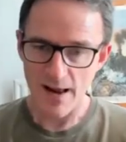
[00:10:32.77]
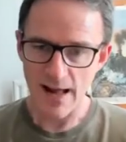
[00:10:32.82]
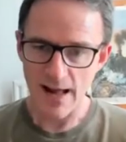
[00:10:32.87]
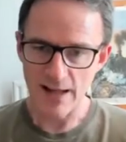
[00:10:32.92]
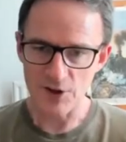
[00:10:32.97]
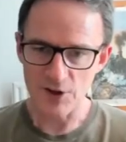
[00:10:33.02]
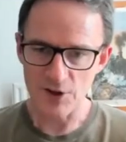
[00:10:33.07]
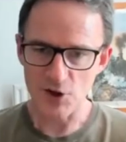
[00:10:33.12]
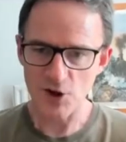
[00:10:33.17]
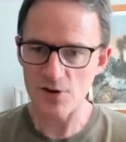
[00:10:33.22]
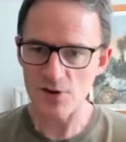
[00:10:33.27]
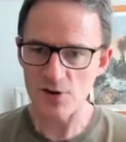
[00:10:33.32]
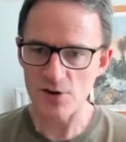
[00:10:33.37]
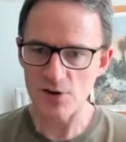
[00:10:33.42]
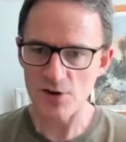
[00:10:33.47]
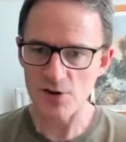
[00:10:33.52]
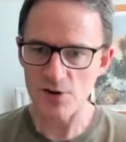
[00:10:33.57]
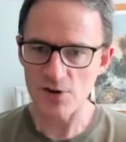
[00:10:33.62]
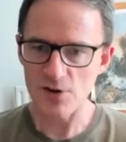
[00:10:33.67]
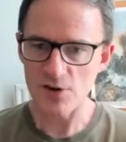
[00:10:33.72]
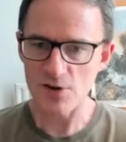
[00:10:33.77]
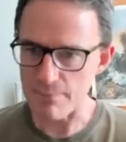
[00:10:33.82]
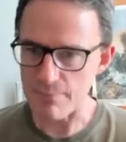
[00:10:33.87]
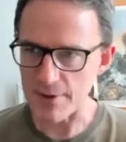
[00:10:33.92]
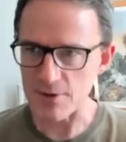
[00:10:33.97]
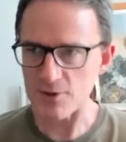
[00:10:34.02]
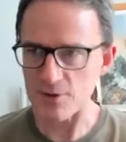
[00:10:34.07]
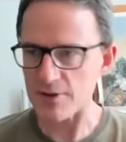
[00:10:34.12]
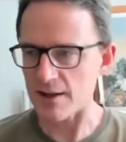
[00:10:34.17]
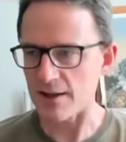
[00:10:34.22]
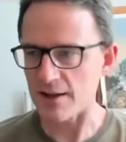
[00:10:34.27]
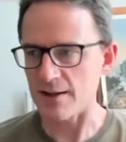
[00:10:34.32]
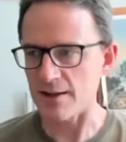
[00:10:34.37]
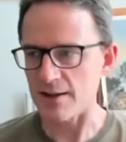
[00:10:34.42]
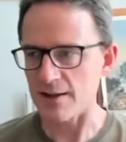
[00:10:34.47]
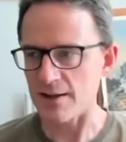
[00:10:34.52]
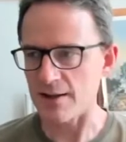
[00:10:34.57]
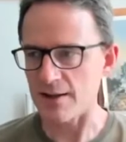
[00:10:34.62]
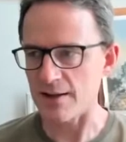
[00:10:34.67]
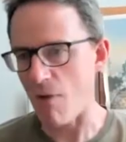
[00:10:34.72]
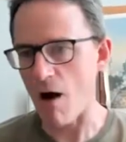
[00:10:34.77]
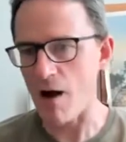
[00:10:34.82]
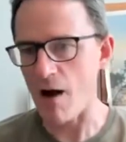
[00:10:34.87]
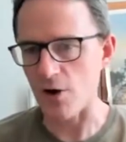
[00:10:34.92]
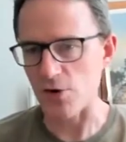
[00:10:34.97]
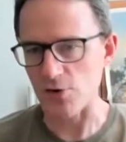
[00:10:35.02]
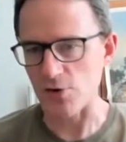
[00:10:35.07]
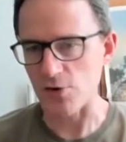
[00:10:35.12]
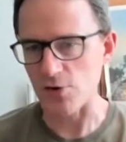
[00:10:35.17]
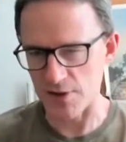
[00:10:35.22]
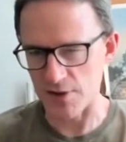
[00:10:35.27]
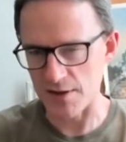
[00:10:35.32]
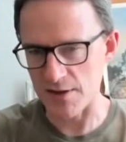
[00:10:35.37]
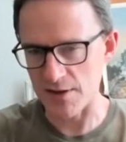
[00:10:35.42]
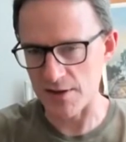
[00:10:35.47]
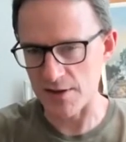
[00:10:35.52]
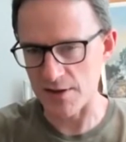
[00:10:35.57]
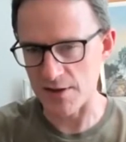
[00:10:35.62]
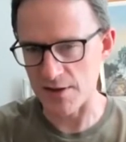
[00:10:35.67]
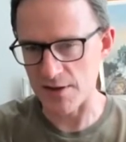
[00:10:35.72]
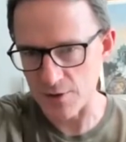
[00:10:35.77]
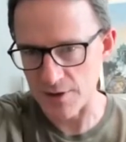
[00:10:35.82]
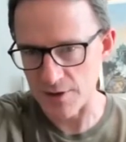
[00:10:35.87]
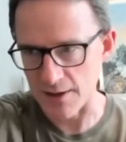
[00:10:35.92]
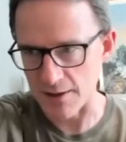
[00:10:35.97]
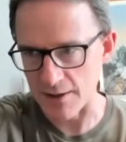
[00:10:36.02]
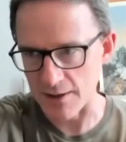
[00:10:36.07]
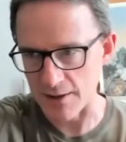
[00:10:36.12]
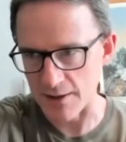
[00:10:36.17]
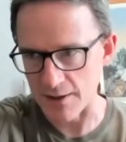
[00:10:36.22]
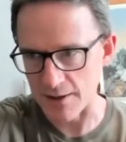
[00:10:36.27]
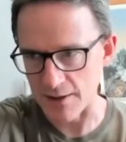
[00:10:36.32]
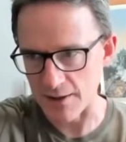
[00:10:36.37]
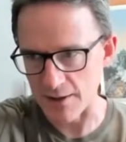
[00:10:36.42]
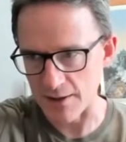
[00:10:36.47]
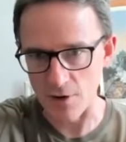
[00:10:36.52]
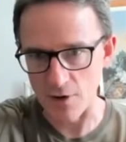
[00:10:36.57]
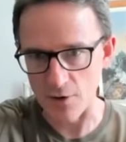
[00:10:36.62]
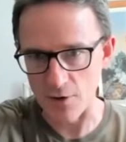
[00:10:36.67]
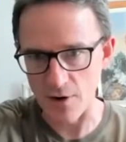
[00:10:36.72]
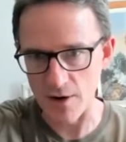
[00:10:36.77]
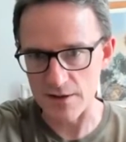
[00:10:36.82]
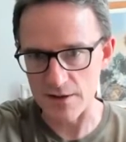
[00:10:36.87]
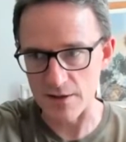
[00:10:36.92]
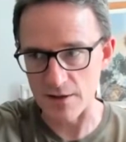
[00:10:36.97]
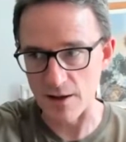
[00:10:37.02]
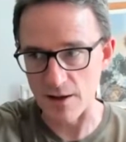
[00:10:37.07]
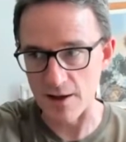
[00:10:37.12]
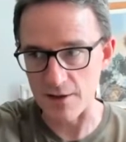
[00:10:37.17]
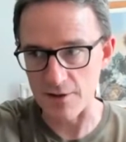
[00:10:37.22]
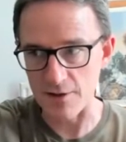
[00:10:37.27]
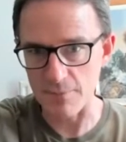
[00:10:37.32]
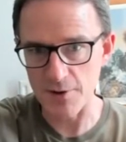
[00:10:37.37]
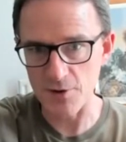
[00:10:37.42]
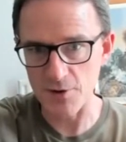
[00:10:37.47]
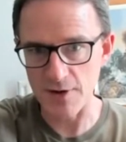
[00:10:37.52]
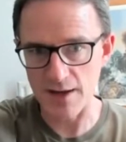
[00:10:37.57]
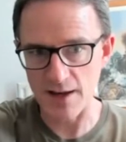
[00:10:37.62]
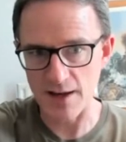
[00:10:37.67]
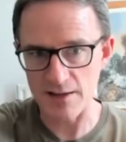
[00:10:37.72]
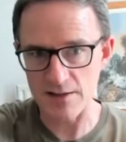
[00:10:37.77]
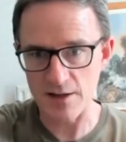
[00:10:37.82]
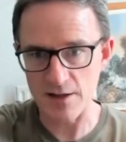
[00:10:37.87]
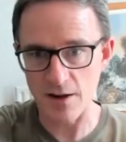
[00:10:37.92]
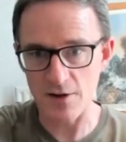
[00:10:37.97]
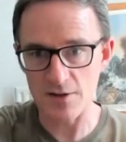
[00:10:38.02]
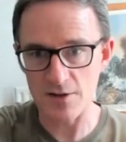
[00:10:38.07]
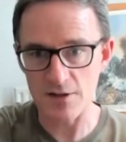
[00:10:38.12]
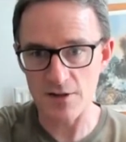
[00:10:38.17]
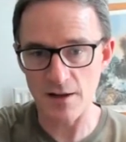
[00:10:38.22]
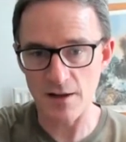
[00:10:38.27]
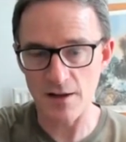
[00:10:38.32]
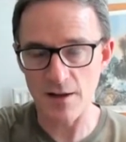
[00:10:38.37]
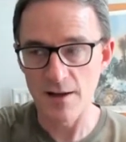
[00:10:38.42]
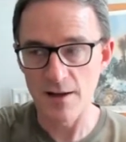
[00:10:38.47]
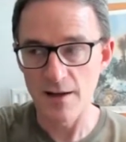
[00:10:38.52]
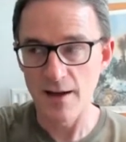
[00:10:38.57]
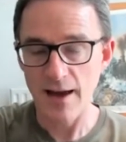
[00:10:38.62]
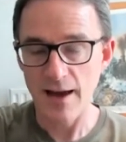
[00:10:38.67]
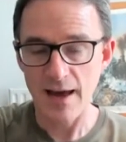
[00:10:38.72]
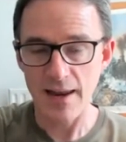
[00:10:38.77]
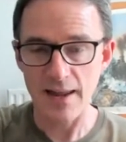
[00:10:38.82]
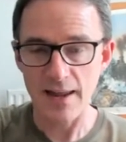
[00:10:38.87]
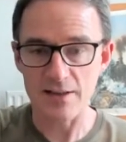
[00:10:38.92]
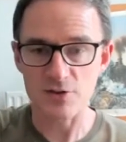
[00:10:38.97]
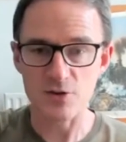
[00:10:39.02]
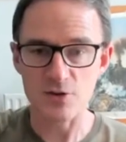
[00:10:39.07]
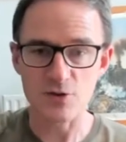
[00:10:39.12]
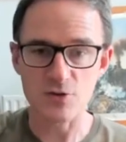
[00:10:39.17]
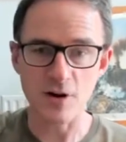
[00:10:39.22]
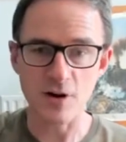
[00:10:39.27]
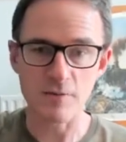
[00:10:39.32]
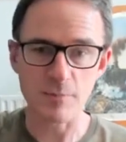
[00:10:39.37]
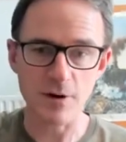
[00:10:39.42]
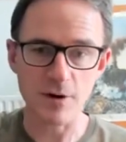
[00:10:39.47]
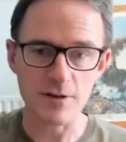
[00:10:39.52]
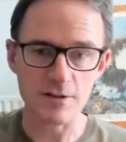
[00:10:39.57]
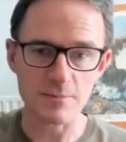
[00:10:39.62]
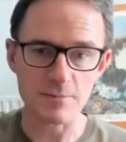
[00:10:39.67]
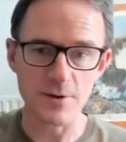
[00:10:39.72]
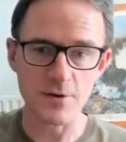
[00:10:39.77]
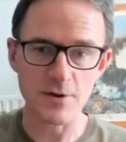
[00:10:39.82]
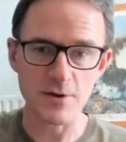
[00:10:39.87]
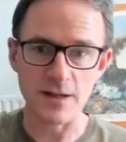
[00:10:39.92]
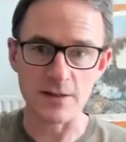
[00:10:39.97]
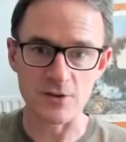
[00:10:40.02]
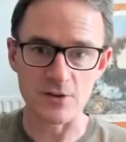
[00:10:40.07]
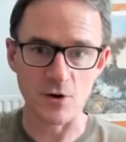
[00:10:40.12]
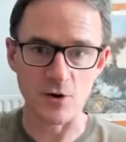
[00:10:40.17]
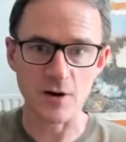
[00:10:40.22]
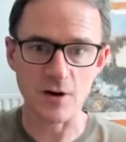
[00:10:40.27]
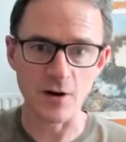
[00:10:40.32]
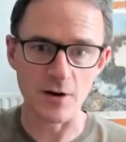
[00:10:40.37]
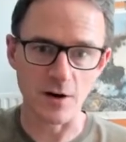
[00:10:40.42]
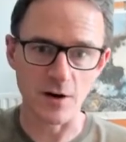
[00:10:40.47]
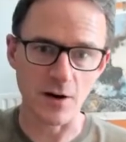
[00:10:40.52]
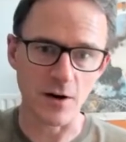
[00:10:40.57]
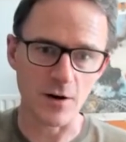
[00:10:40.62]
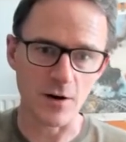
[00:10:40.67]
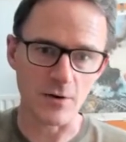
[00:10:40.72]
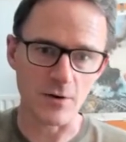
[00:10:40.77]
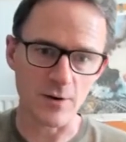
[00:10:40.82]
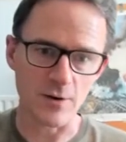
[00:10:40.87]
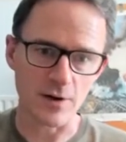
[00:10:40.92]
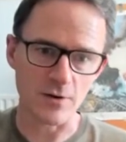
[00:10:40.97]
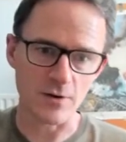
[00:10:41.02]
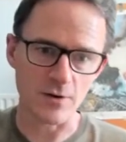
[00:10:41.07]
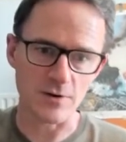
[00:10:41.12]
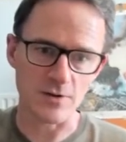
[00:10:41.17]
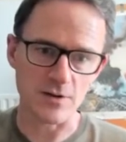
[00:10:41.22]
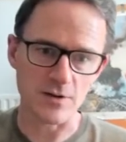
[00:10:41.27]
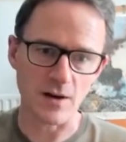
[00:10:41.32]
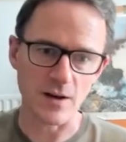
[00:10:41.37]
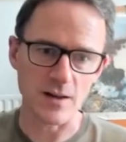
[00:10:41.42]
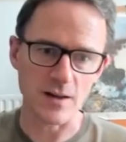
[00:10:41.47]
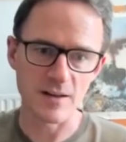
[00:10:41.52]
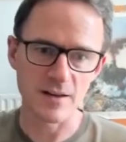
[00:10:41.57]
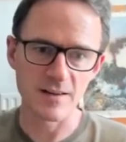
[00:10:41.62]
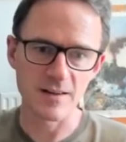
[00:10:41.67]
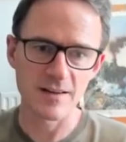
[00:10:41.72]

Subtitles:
And you don't see any building for miles. And this little building appears on the horizon line. The building gets closer. And as you drive past the building, it's got Coca-Cola written on the side.